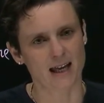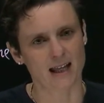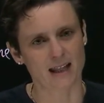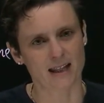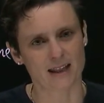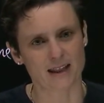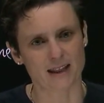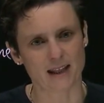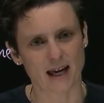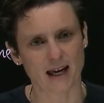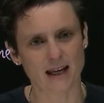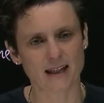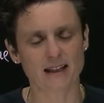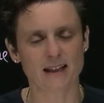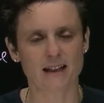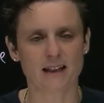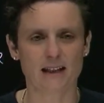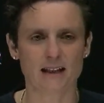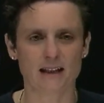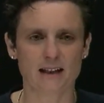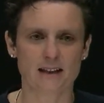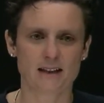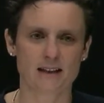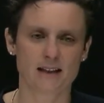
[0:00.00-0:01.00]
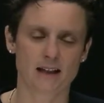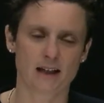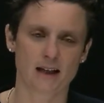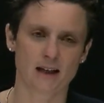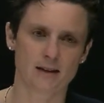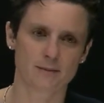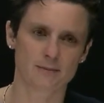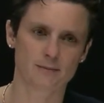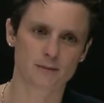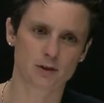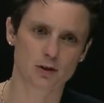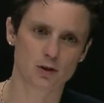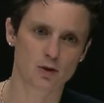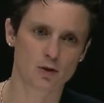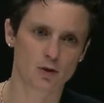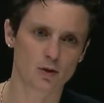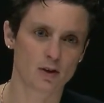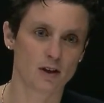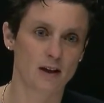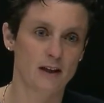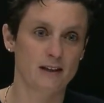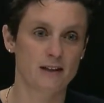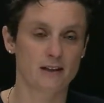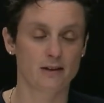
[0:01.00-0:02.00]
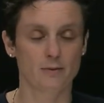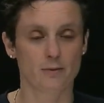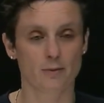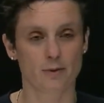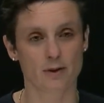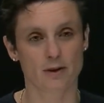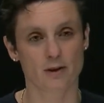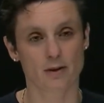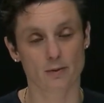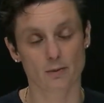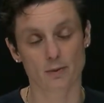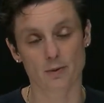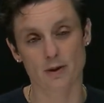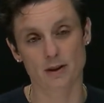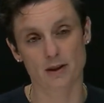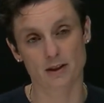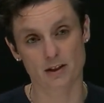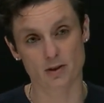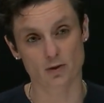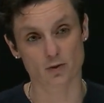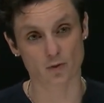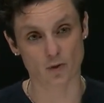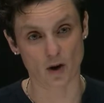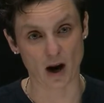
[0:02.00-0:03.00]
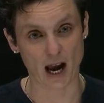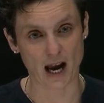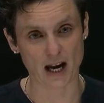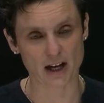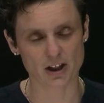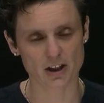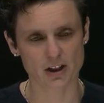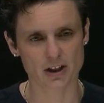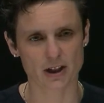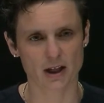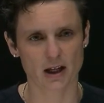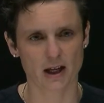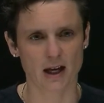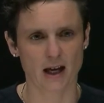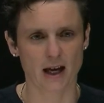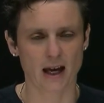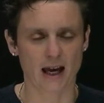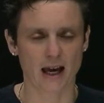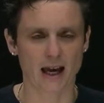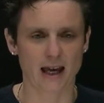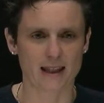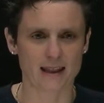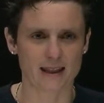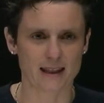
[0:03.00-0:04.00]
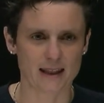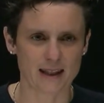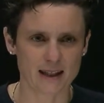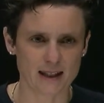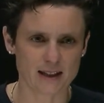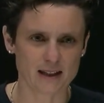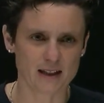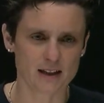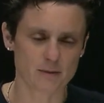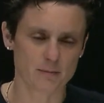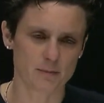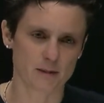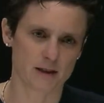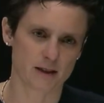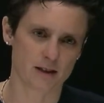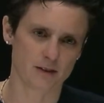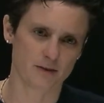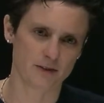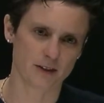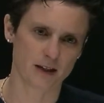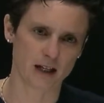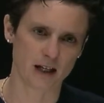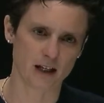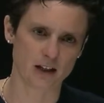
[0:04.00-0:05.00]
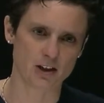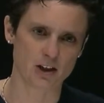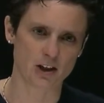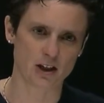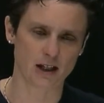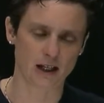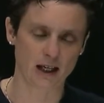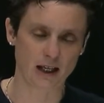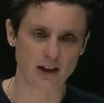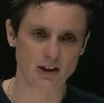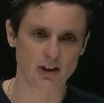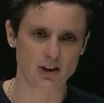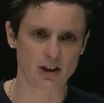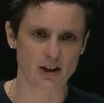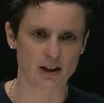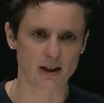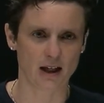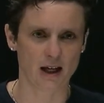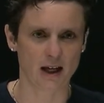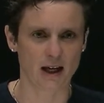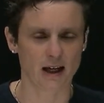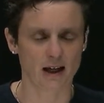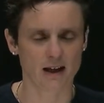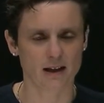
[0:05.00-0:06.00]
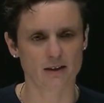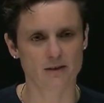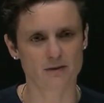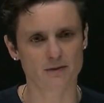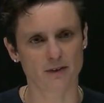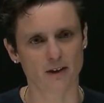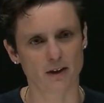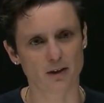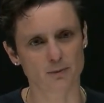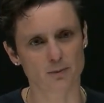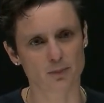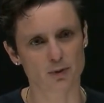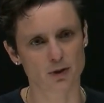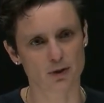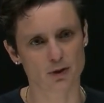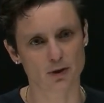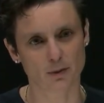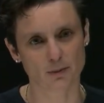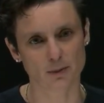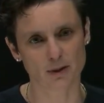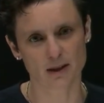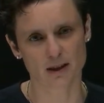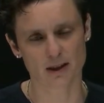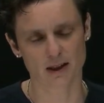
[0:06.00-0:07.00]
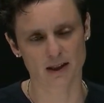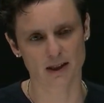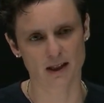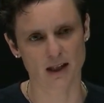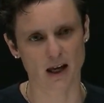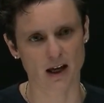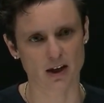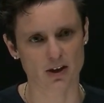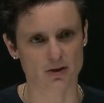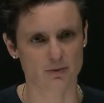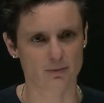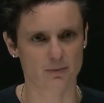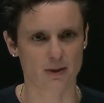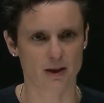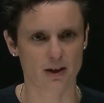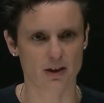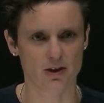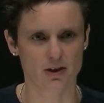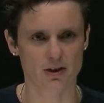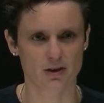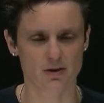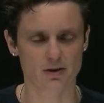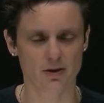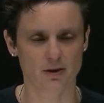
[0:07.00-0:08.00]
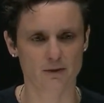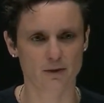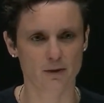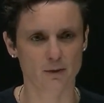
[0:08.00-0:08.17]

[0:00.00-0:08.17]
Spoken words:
that is correlating with this rash. And this specific HLA gene is found predominantly in Asian patients. So if